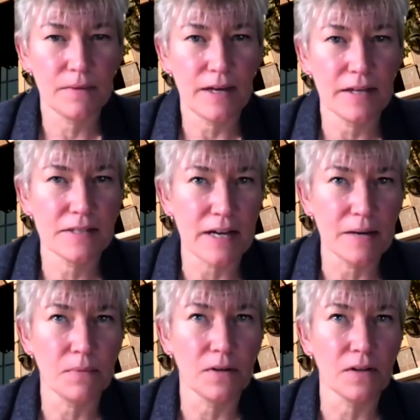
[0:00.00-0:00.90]

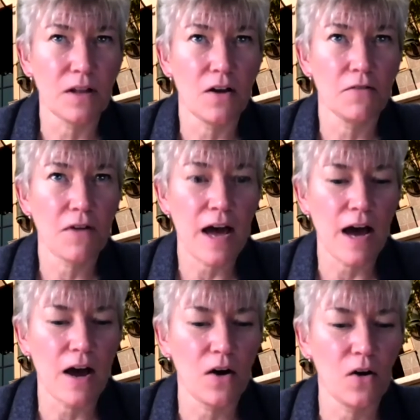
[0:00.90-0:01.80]
example of
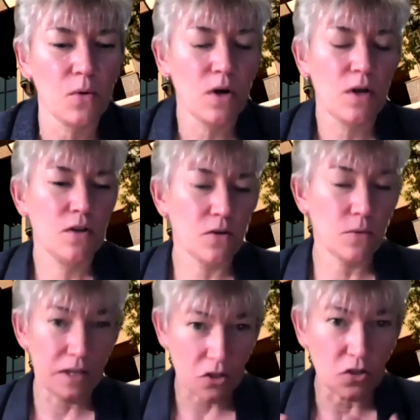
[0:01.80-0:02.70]
how the
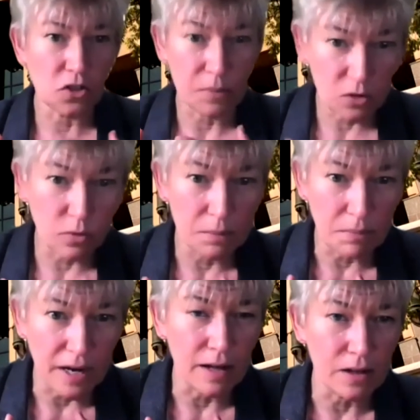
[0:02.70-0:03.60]
relationship between
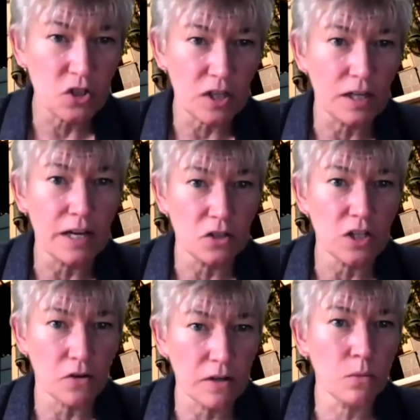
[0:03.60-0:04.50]
biology and
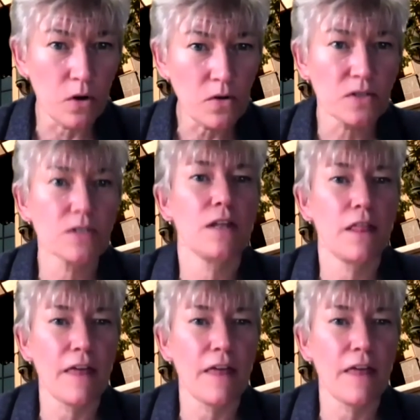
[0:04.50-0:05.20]
engineering works,